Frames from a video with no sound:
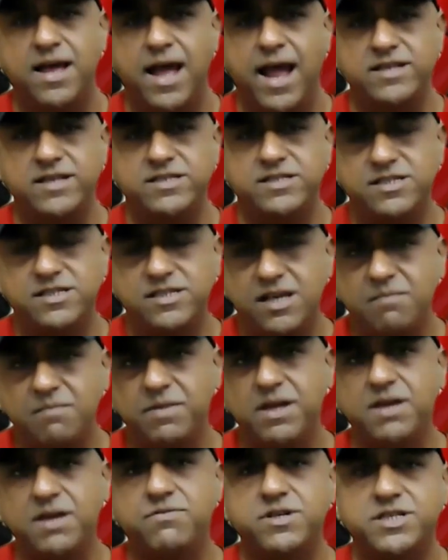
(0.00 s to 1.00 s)
and some
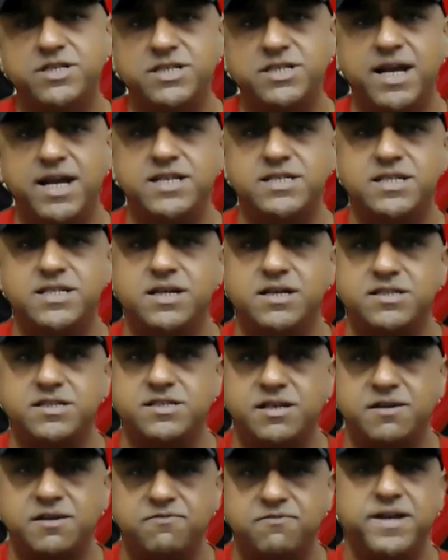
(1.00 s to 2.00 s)
even change their
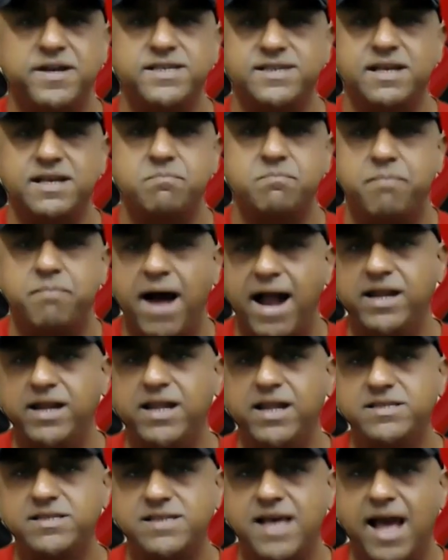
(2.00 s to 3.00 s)
surface and
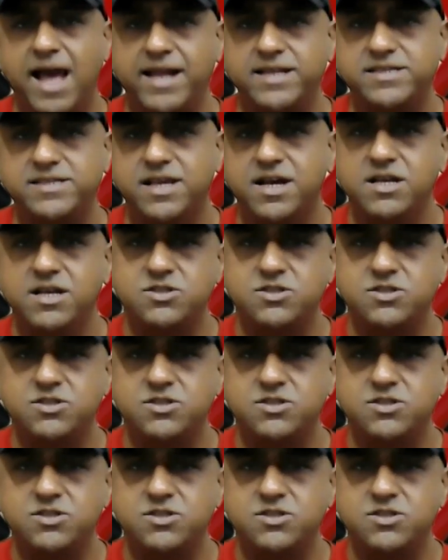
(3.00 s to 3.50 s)
binding sites